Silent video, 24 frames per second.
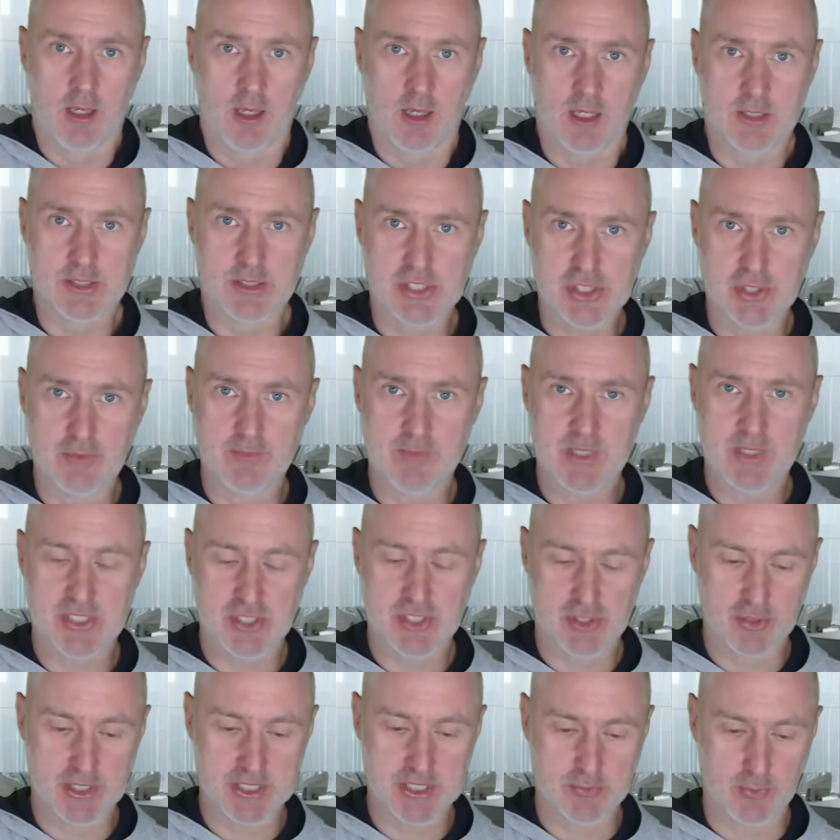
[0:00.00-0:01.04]
And some
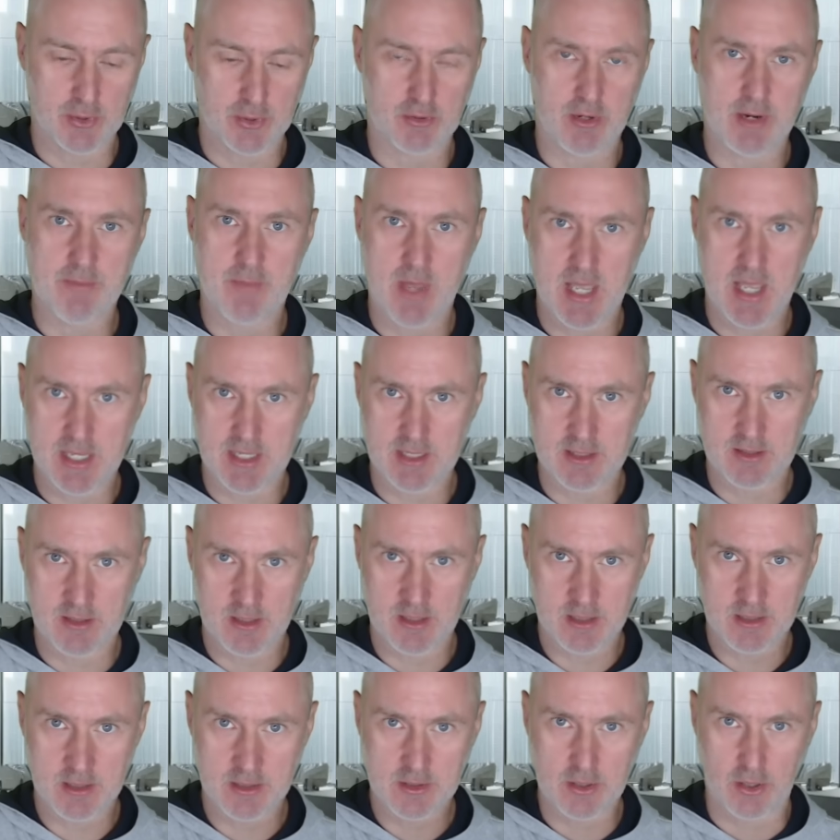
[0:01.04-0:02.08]
mysteries will remain
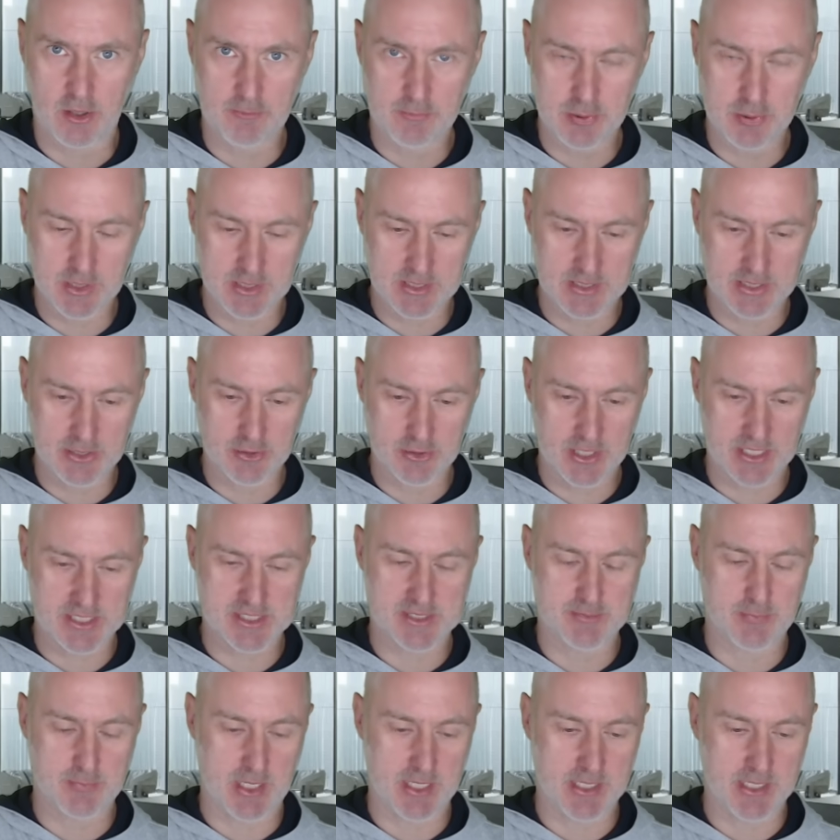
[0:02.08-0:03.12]
completely
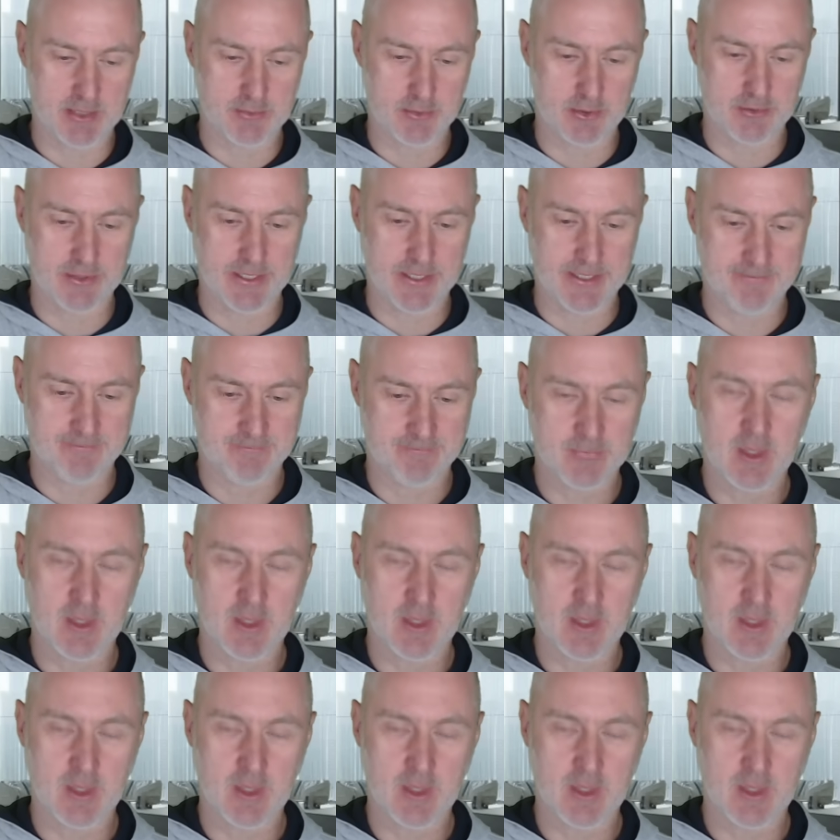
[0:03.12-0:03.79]
unexplained, won't they?